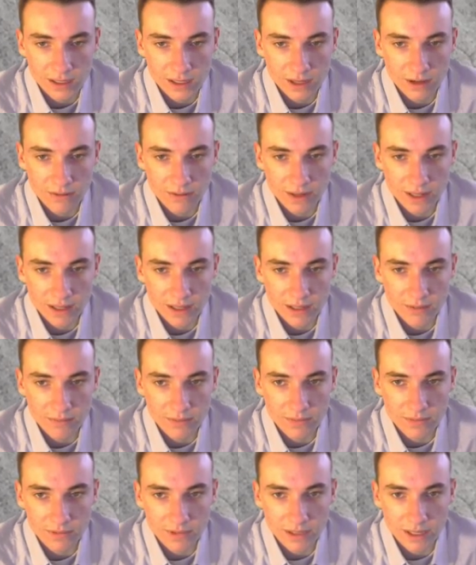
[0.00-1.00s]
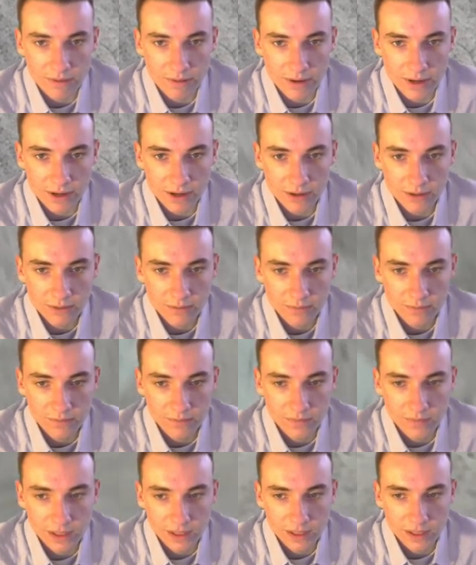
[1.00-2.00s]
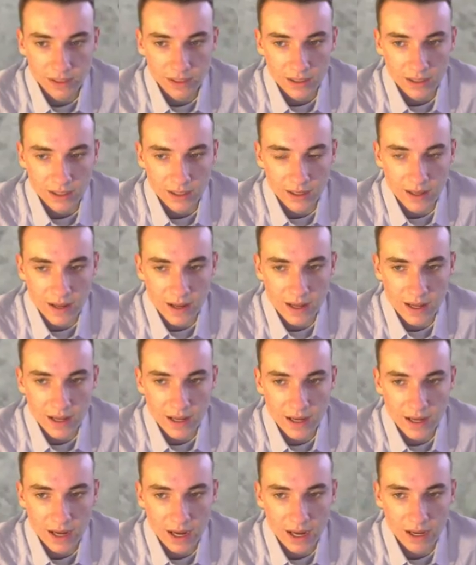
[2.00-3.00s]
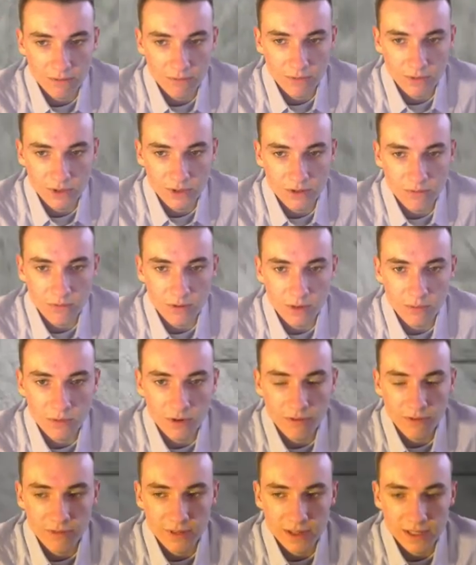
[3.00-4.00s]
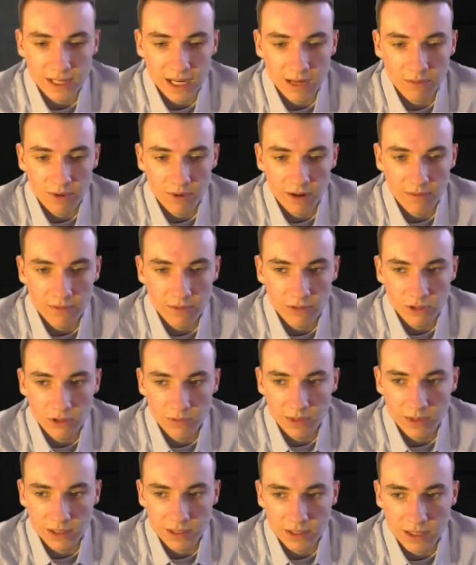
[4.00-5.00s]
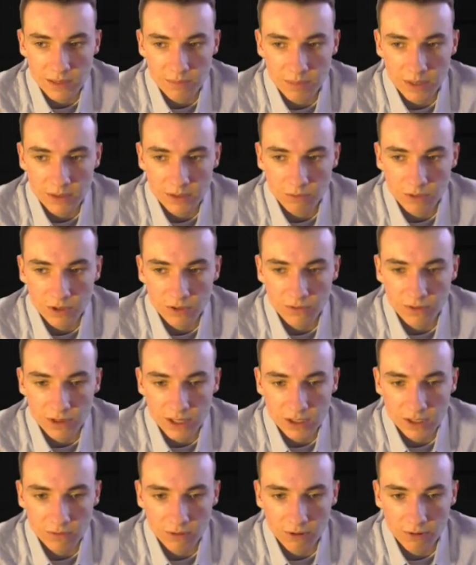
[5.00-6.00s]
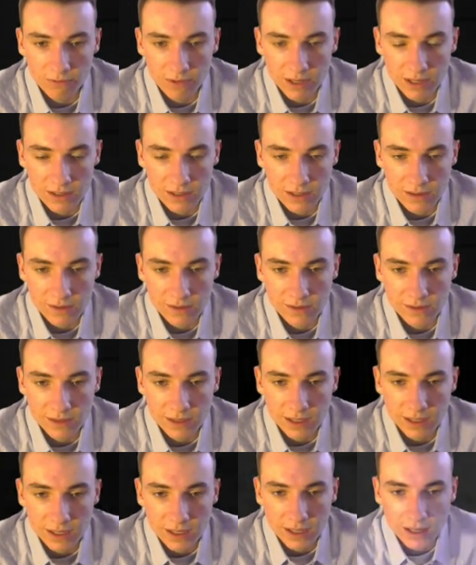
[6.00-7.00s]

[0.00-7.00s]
Get over that lip. There we go. And we'll do one more for the top part of it, which will be the steepest, which for this one we can use